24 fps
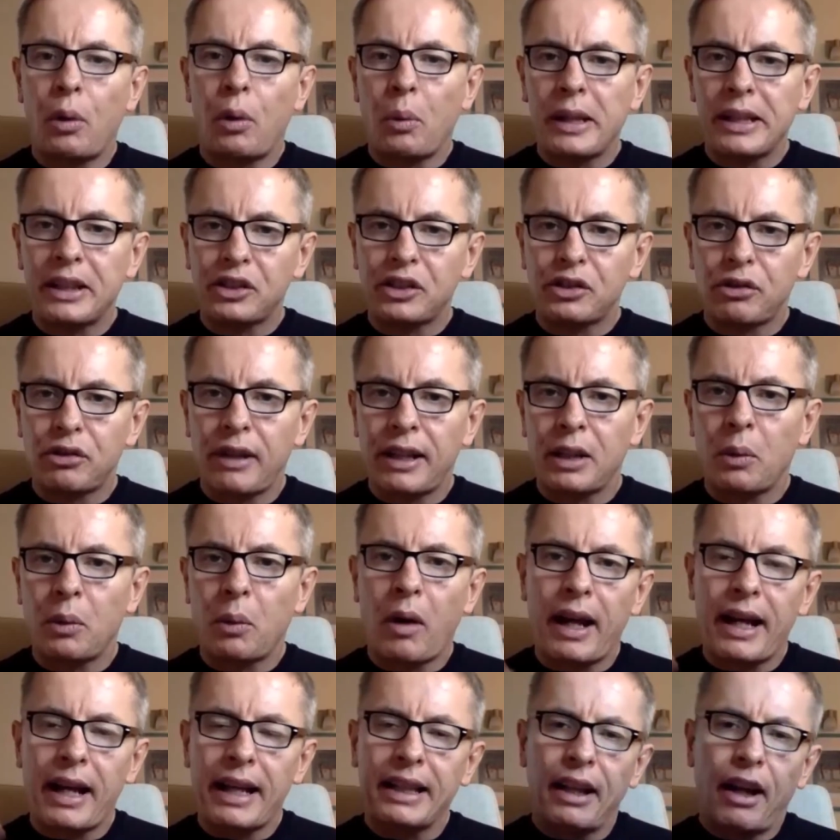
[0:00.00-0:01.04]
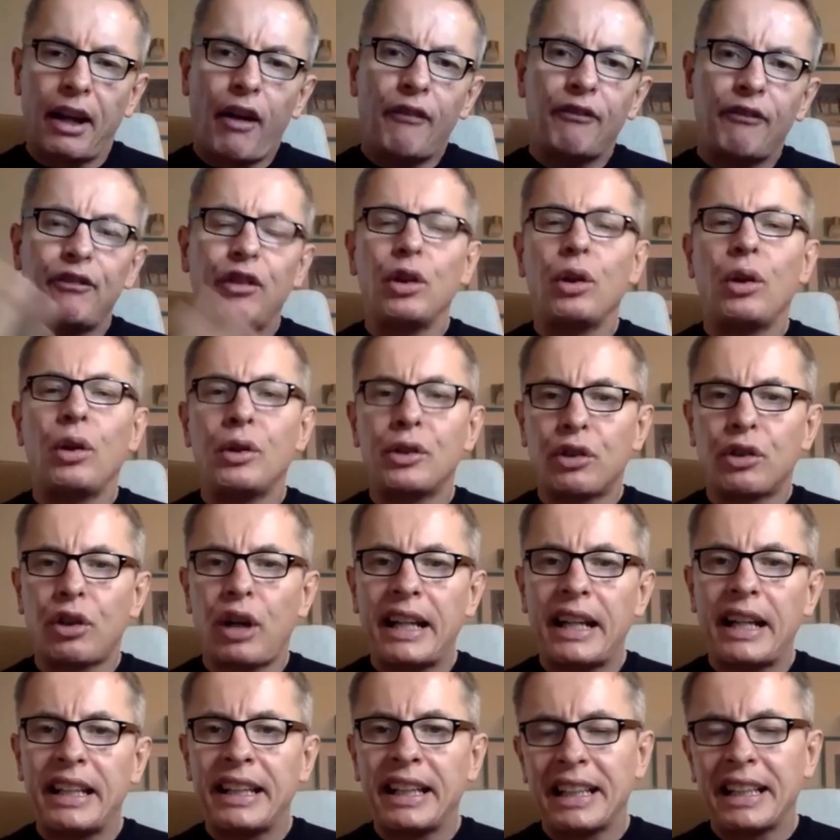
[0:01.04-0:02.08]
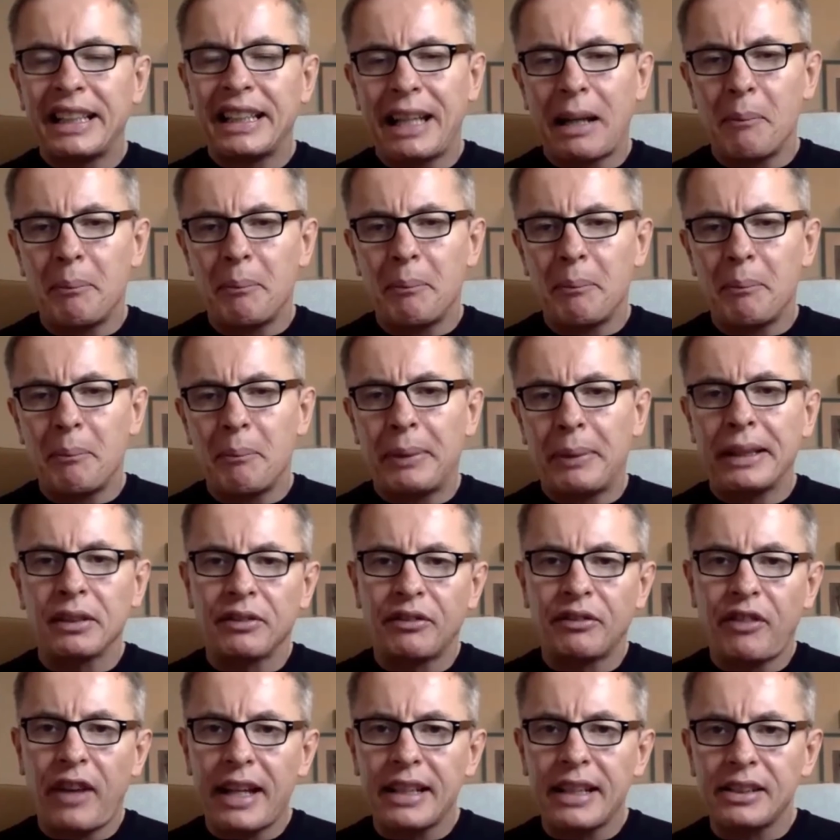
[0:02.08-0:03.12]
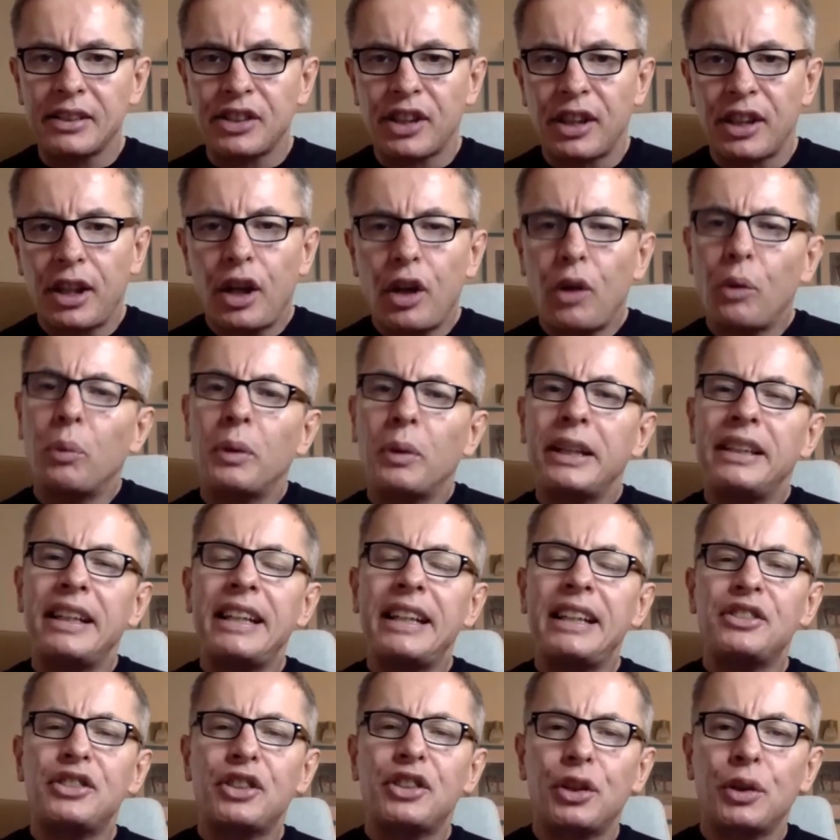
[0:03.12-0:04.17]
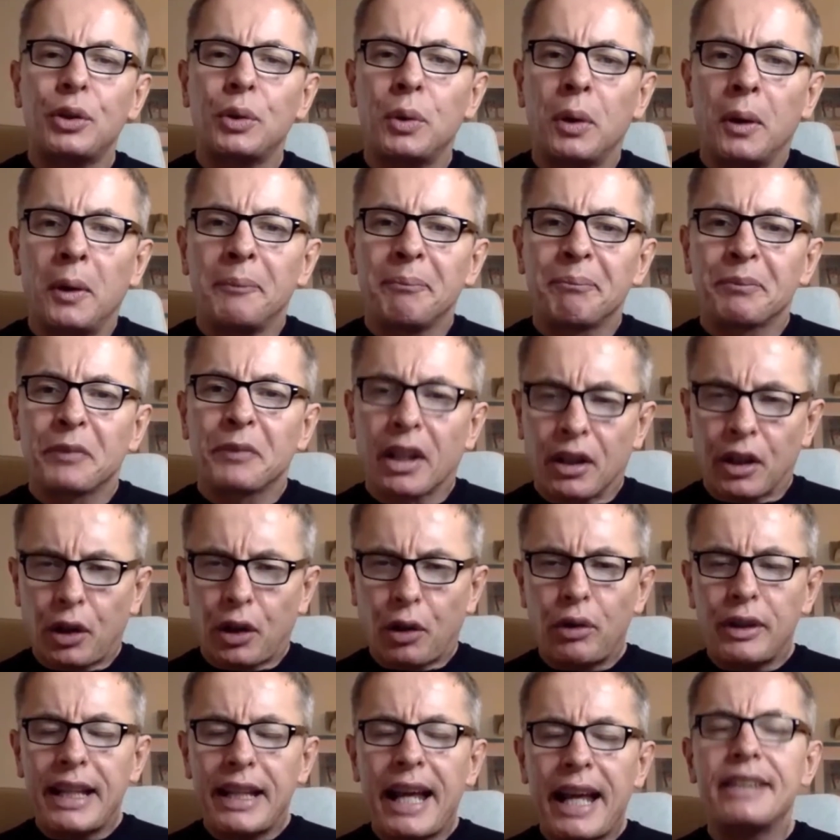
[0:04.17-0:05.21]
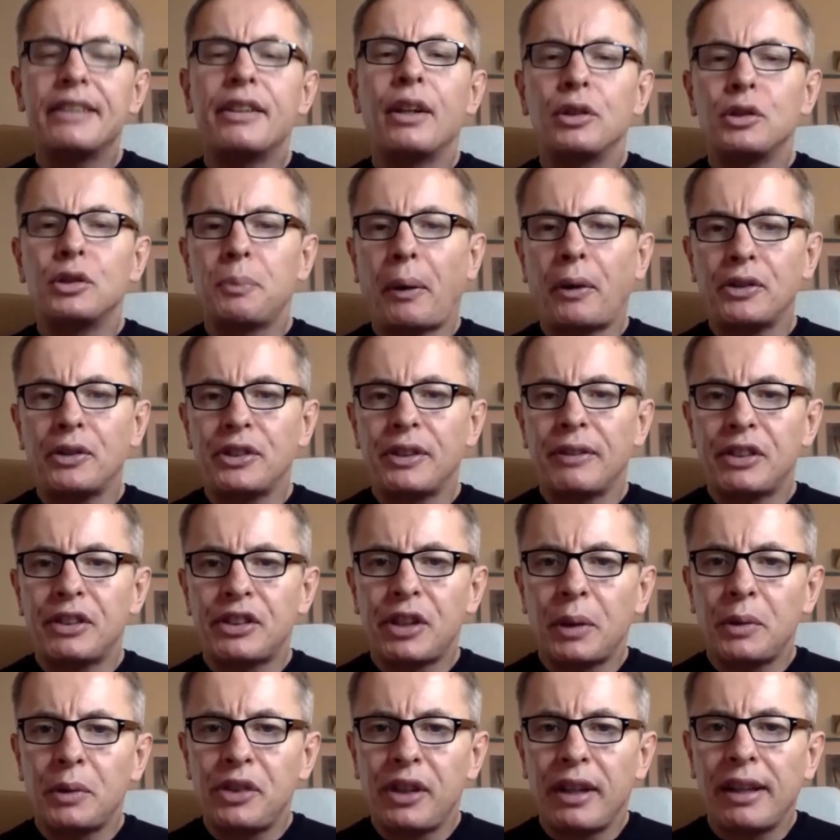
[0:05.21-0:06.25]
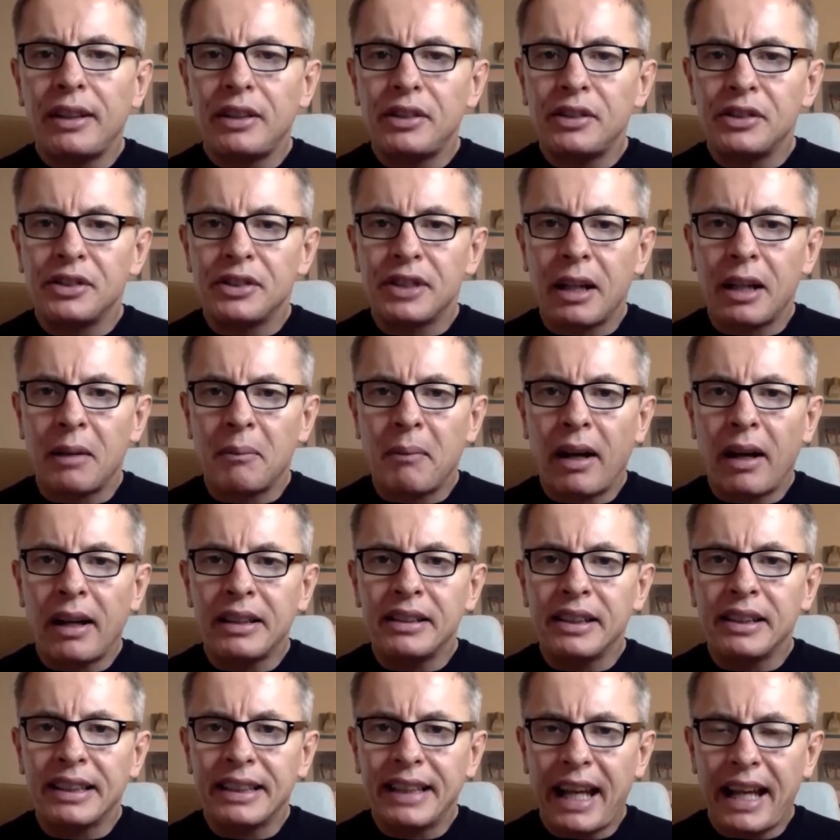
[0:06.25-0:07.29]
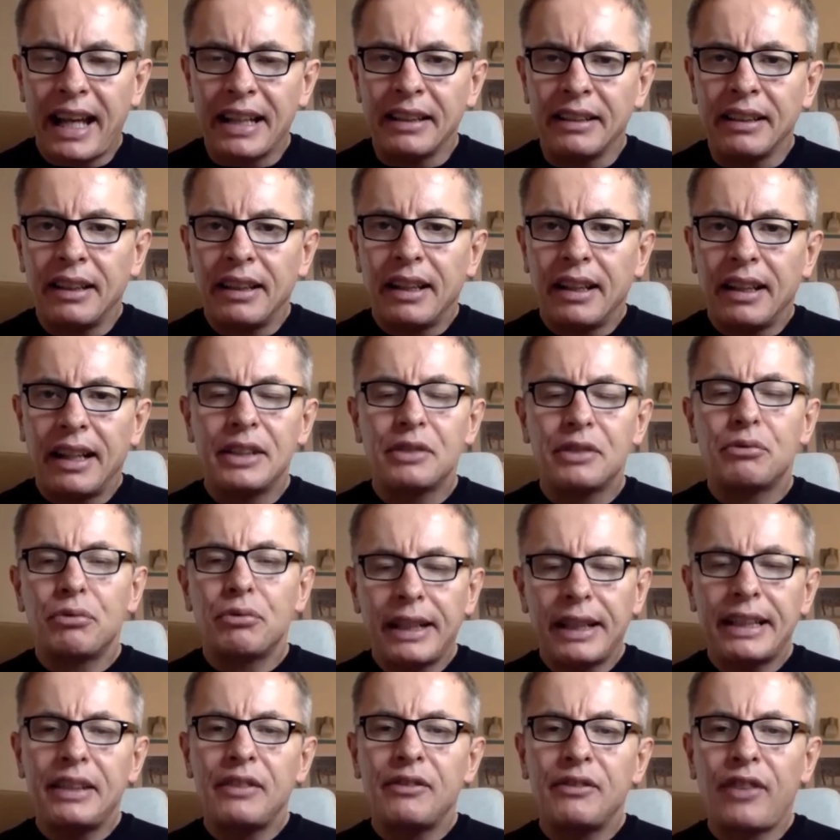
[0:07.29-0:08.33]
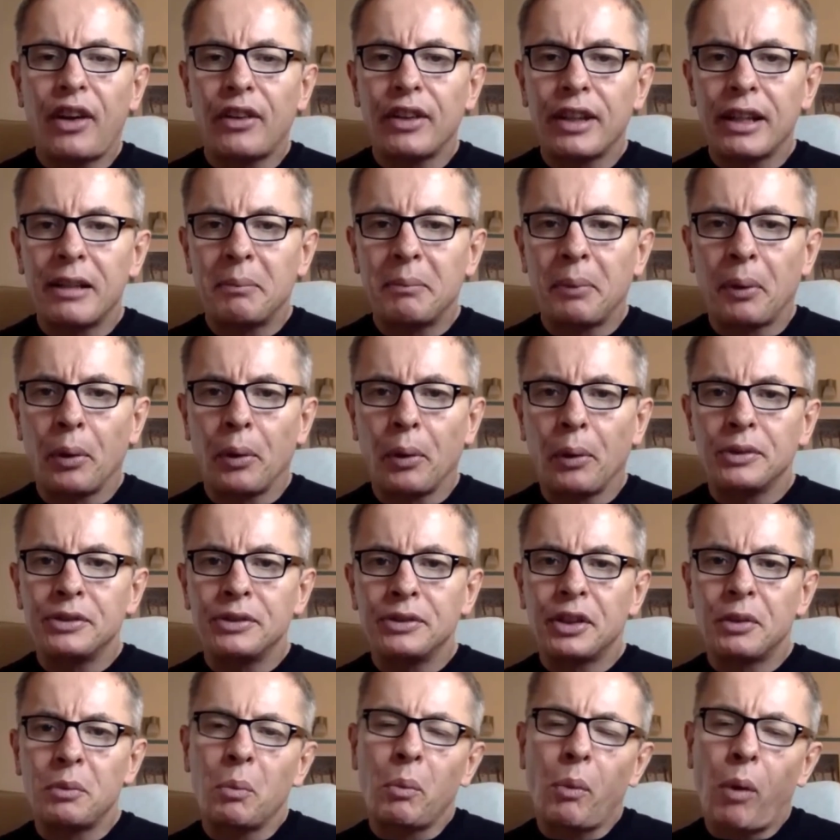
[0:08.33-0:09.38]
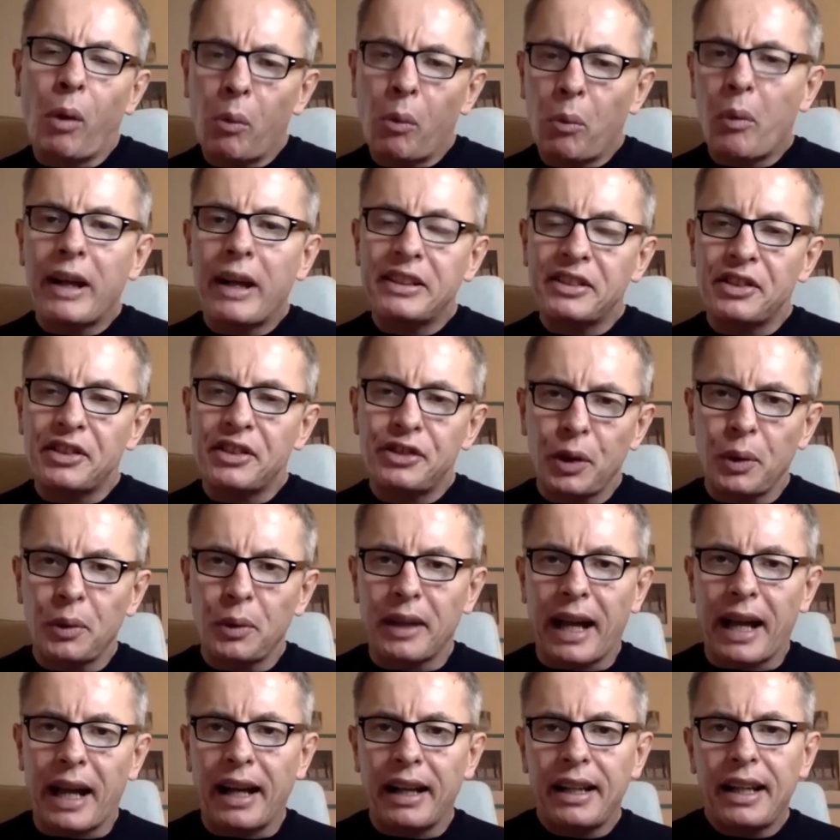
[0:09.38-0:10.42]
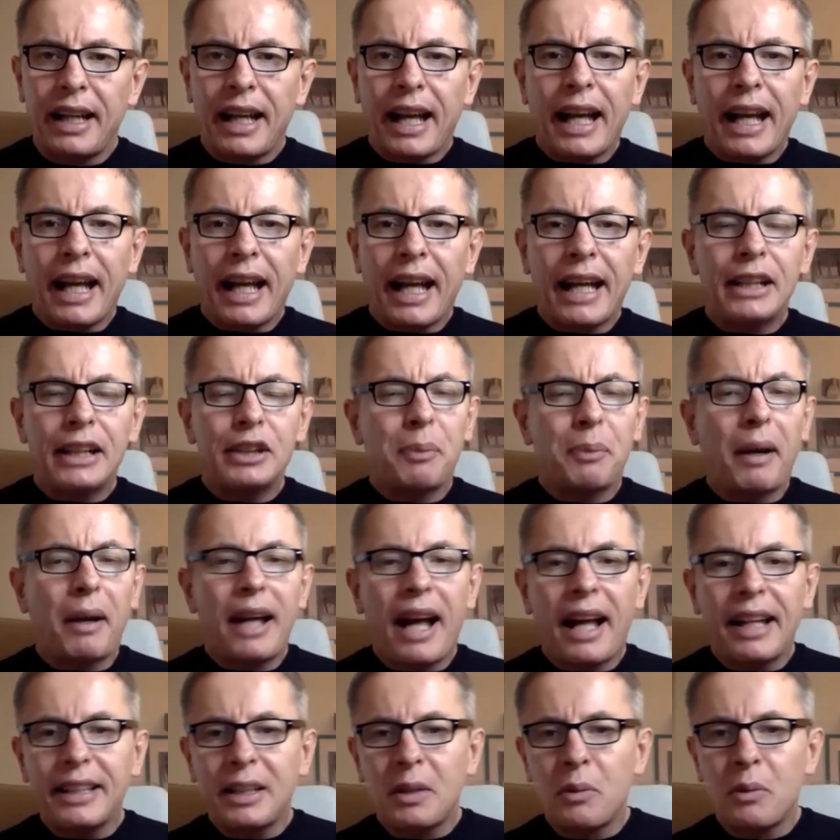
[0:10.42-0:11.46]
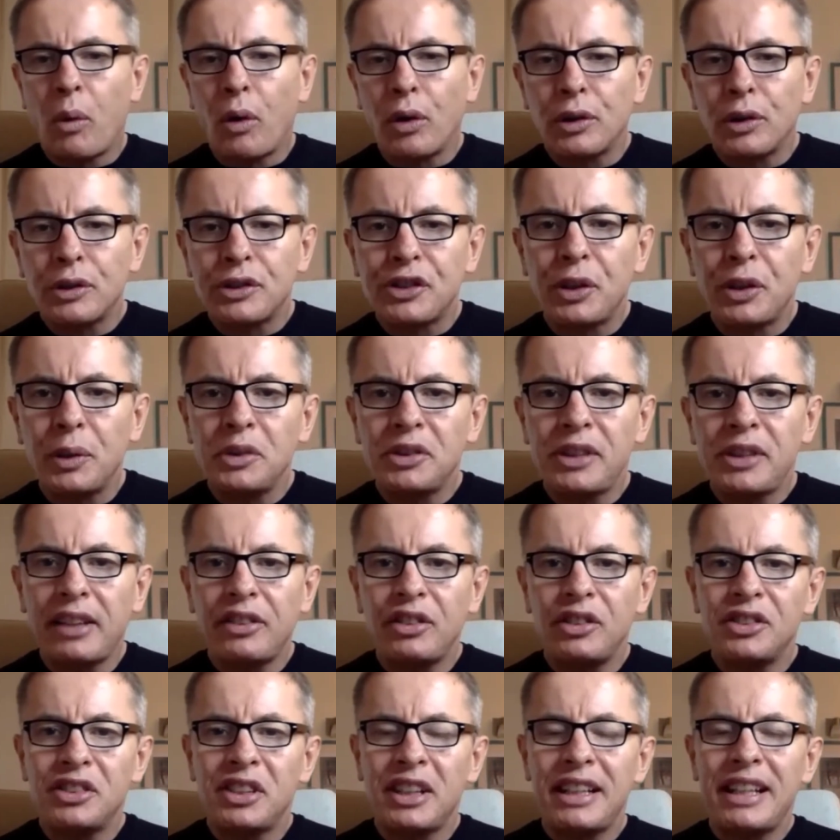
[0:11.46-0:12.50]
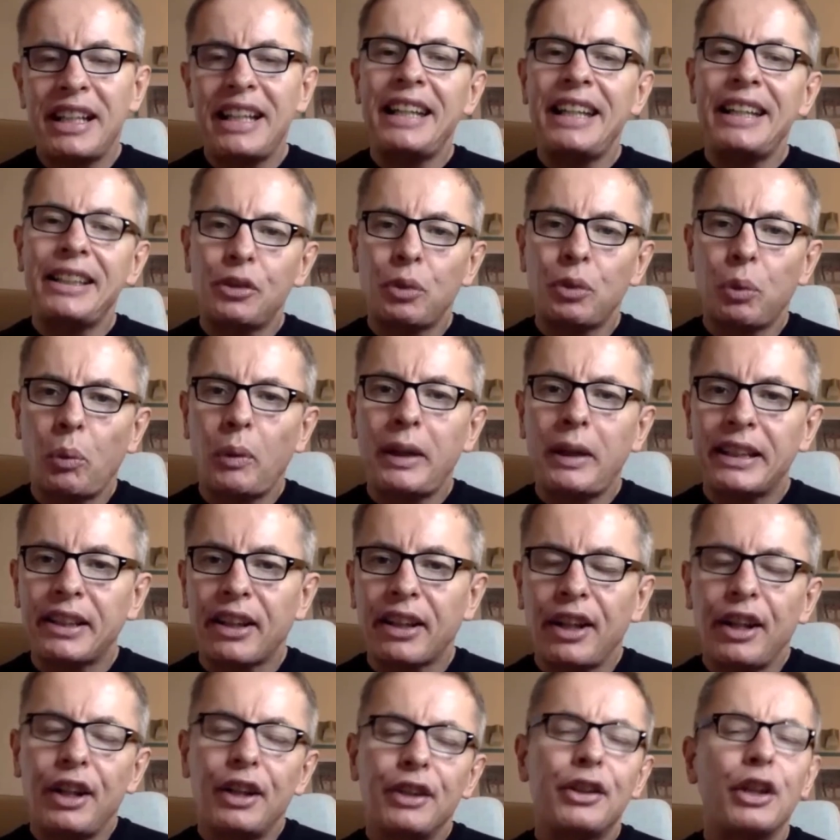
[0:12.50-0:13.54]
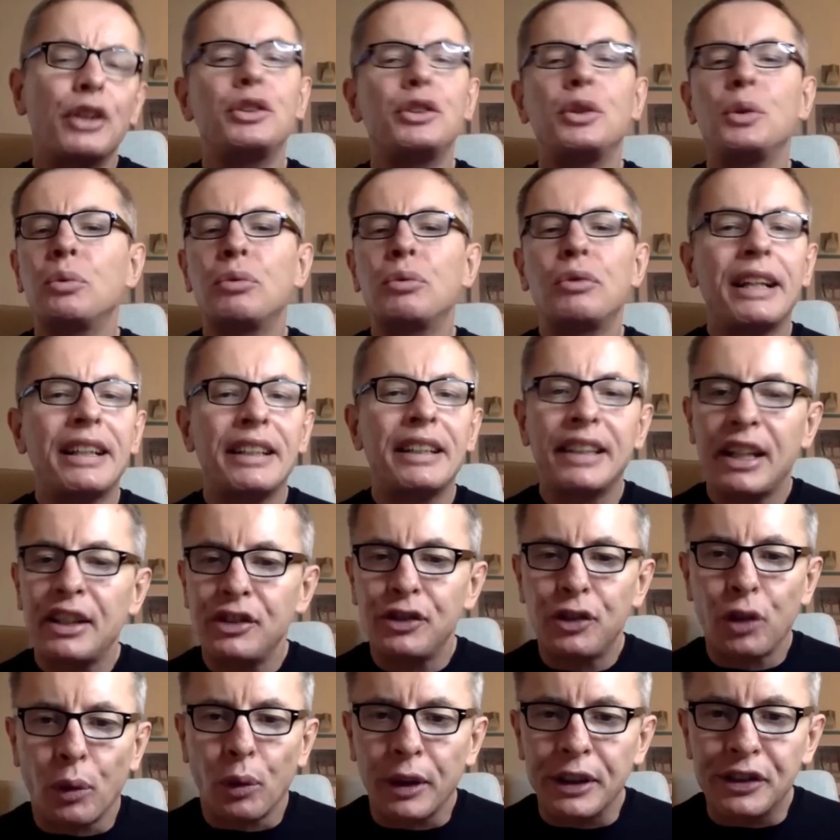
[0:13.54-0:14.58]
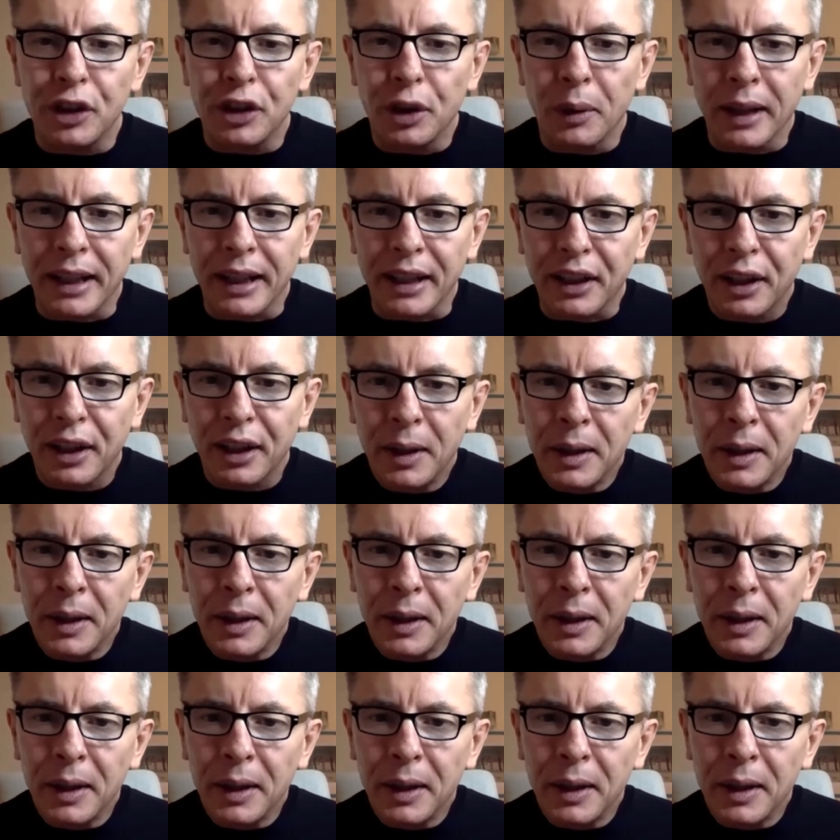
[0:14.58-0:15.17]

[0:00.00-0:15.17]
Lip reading: weeks straight away, full-on training in that build phase. We need to create those positive associations in our mind again. It's really very important. And one way to do that is by adding 1 or 2 sessions in each week that you really enjoy doing.